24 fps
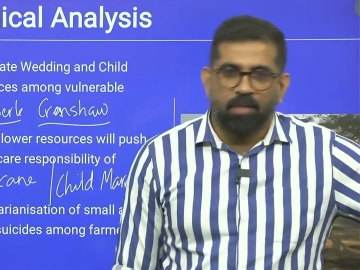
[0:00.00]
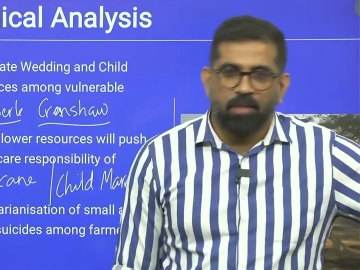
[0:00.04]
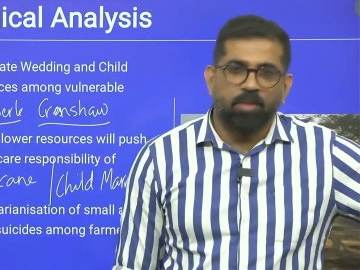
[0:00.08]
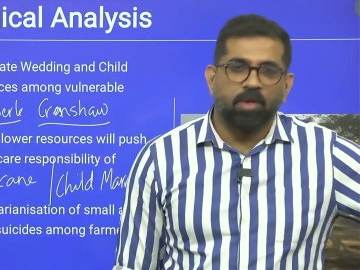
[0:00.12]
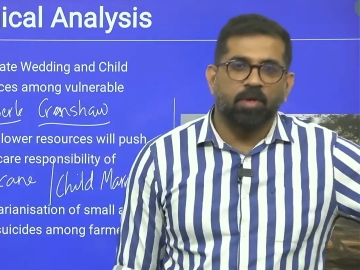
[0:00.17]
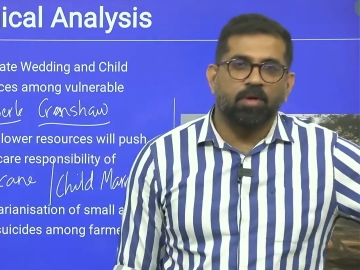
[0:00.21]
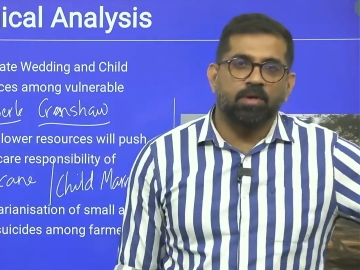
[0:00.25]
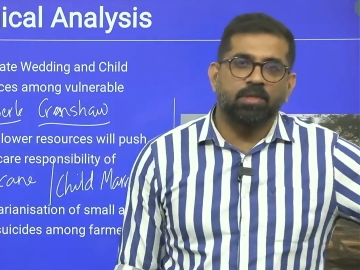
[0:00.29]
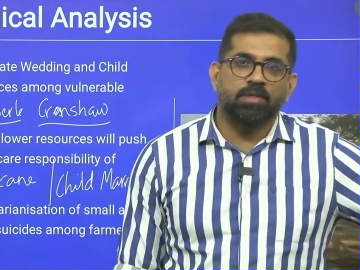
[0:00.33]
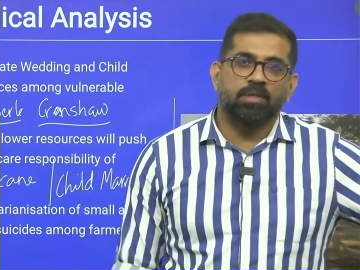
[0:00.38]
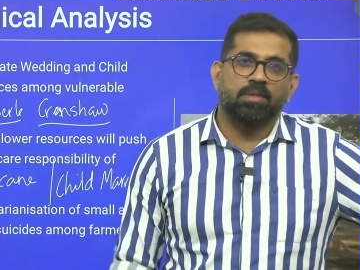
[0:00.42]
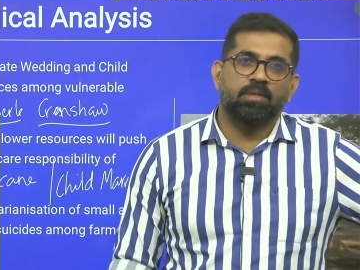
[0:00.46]

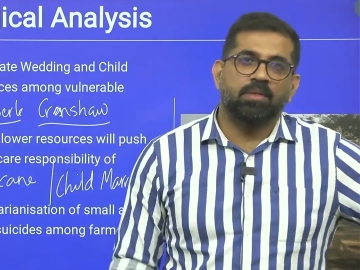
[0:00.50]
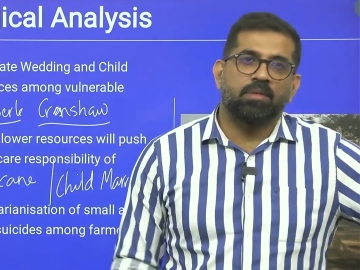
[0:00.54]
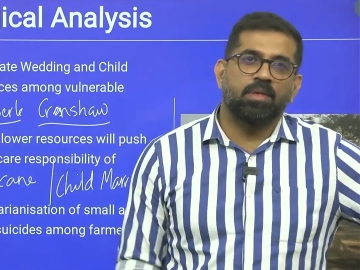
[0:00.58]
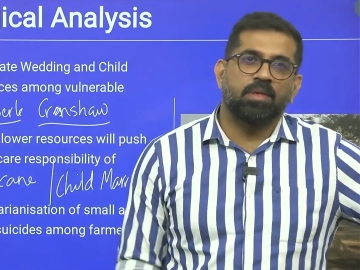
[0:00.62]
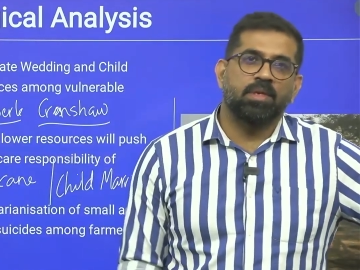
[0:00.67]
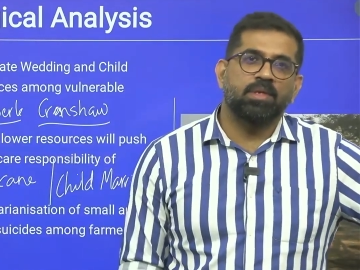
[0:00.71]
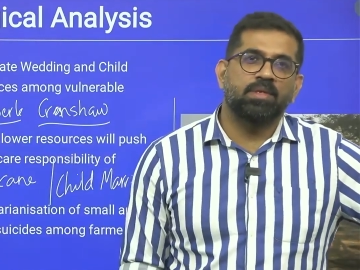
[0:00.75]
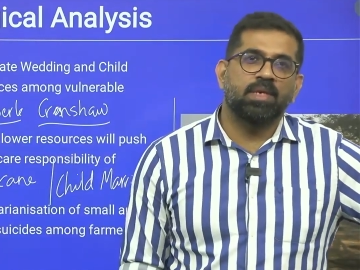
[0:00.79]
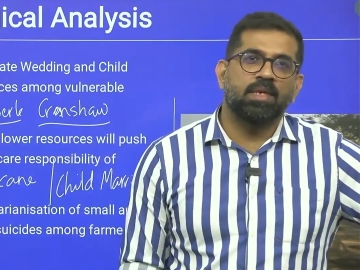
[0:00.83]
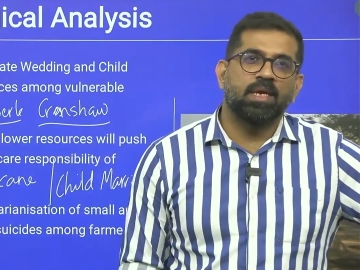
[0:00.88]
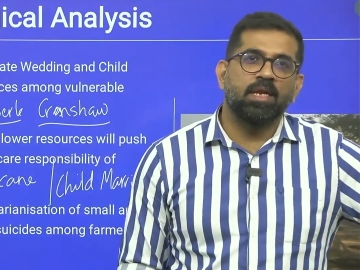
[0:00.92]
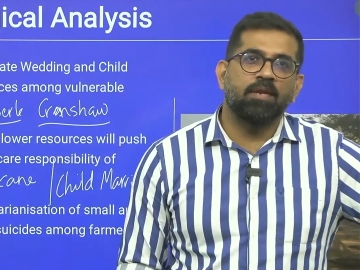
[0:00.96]
because
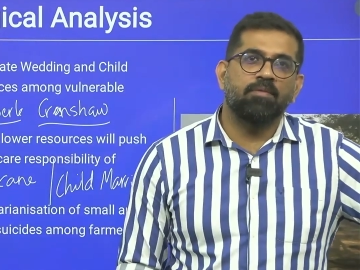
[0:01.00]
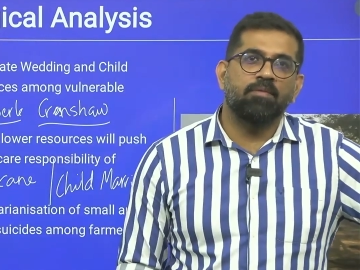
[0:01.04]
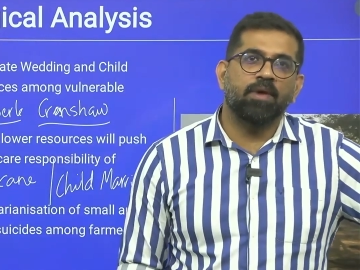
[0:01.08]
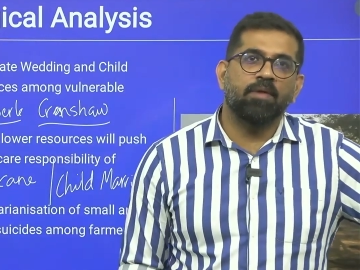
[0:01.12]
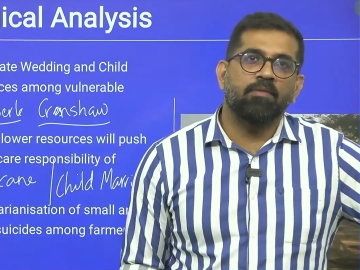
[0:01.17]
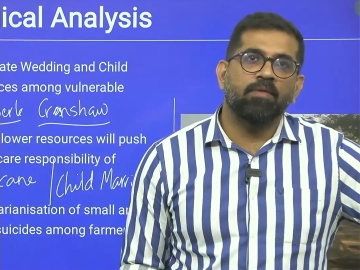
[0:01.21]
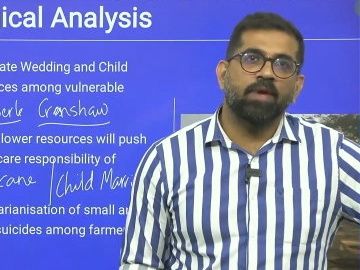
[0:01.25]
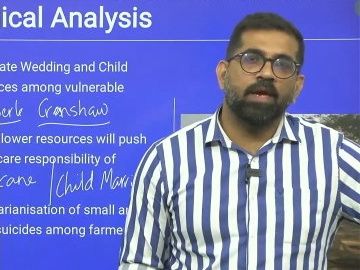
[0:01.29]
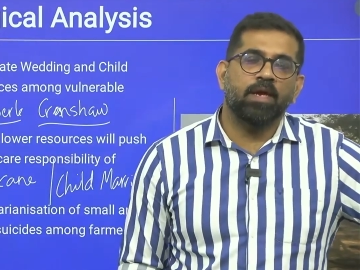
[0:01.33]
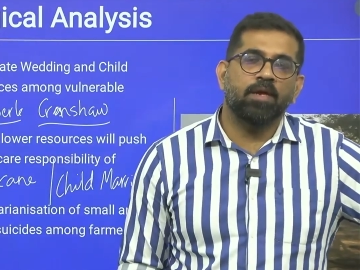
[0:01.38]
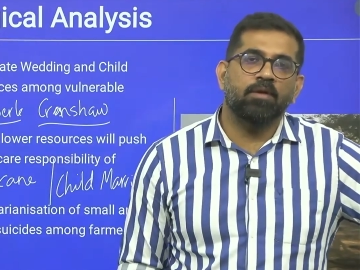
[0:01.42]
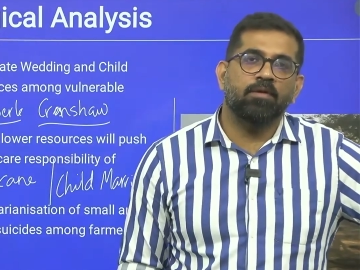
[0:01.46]
these heat
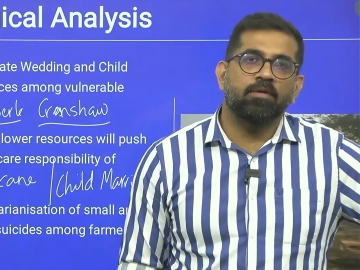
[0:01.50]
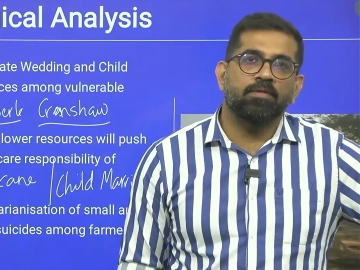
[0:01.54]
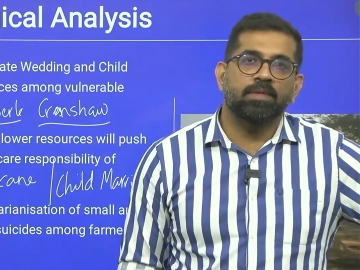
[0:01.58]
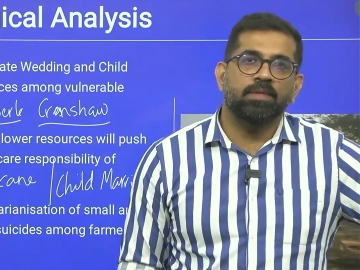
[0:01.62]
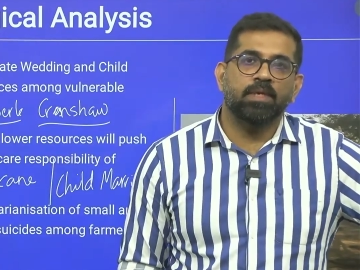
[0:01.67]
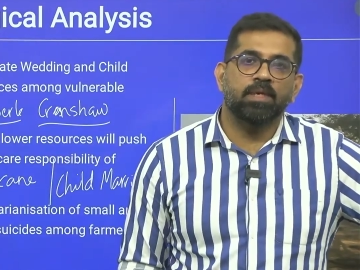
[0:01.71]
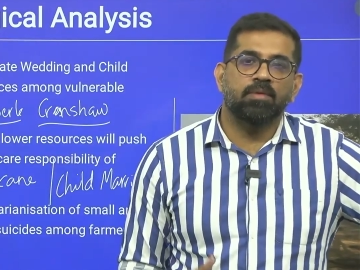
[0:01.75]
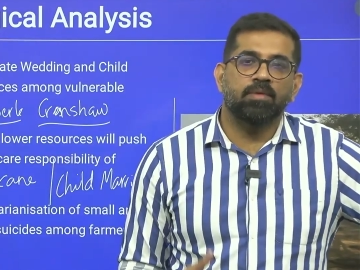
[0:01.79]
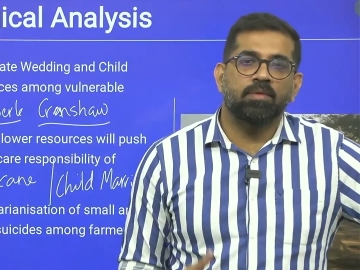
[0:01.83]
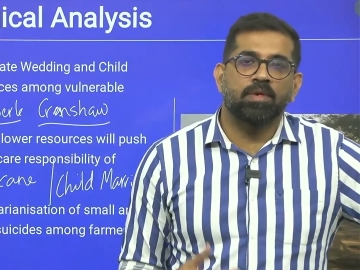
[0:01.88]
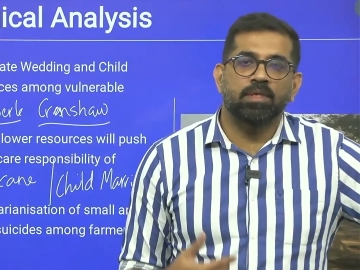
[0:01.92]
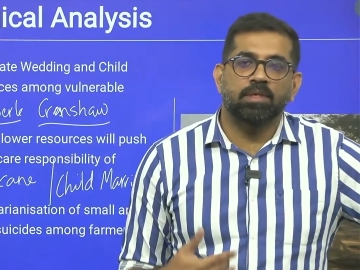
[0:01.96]
wave kind of
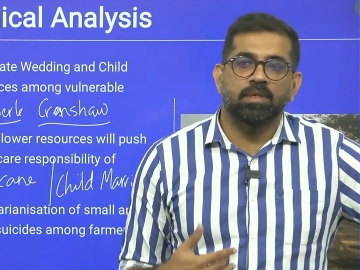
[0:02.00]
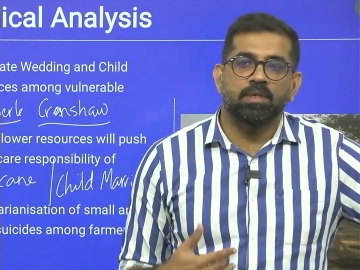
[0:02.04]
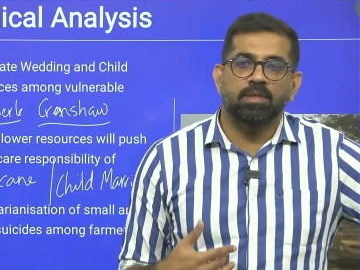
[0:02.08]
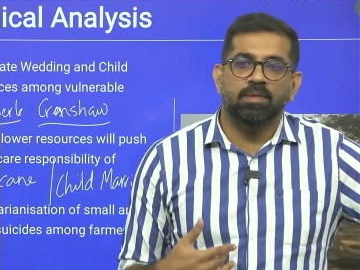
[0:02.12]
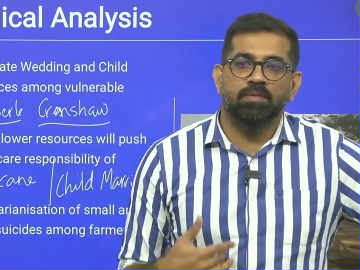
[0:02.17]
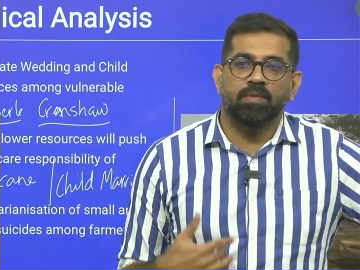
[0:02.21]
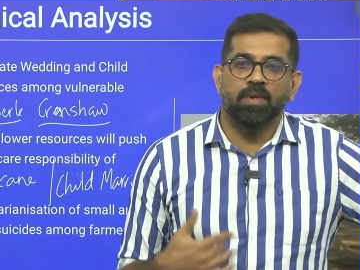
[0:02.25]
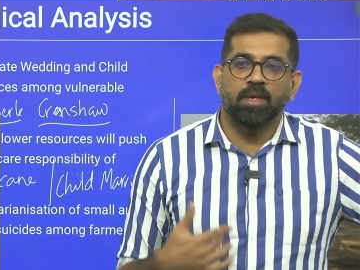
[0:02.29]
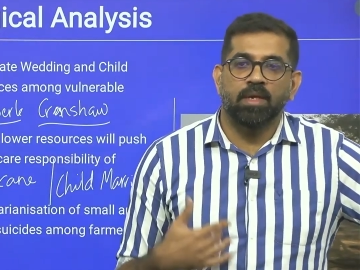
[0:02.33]
situations